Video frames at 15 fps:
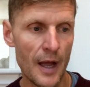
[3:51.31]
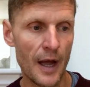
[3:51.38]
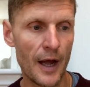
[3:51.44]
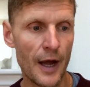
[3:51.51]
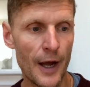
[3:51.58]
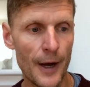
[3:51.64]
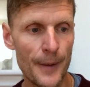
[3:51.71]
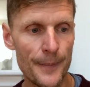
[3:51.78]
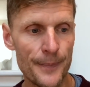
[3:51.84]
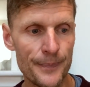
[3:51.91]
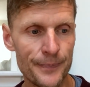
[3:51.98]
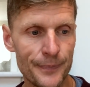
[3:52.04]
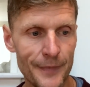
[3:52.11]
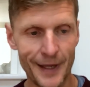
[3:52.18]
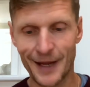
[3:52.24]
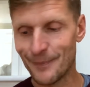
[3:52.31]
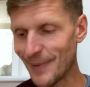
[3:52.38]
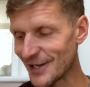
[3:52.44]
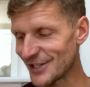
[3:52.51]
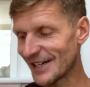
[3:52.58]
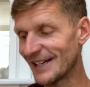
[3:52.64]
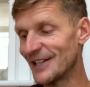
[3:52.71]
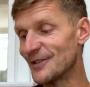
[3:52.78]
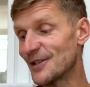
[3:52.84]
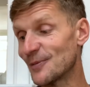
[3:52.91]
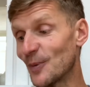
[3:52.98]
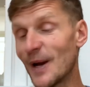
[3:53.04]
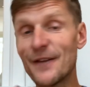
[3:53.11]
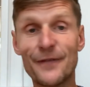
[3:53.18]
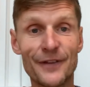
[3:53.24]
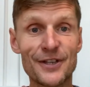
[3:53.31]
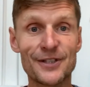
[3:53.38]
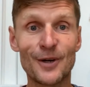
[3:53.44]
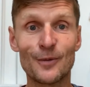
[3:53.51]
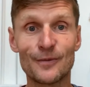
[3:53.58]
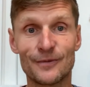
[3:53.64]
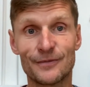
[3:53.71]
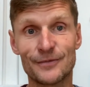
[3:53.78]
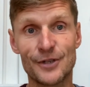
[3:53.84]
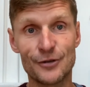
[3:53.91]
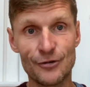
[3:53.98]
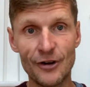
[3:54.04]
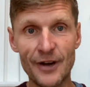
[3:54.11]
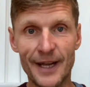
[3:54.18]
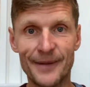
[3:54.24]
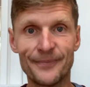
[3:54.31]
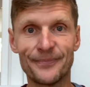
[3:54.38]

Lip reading: And basically you just wait for the salt to dry.